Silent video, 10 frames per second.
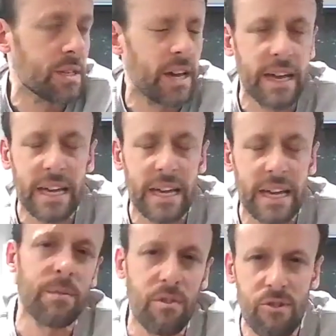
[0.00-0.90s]
would say,
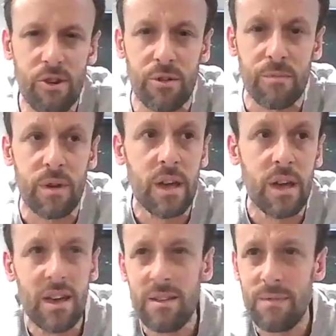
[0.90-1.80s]
give them a room.
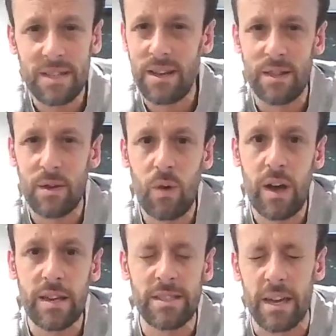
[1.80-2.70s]
That's like the
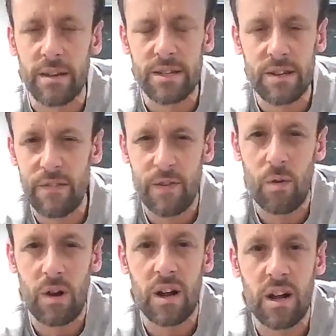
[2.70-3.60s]
worst thing, because I
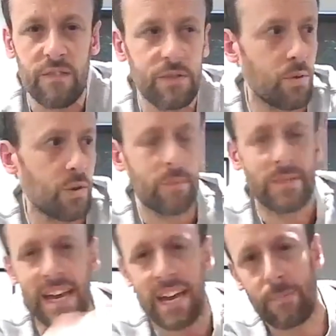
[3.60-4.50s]
feel uncomfortable that
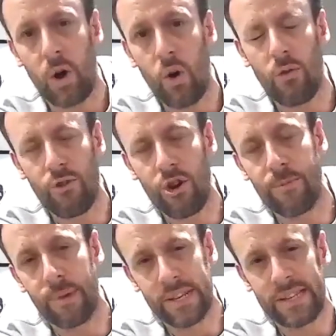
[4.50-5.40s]
I'm taking up a whole
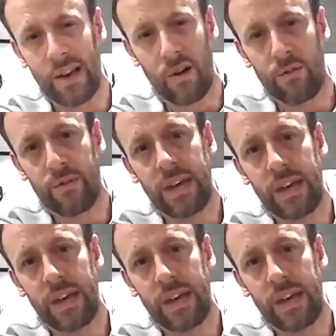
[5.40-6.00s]
room myself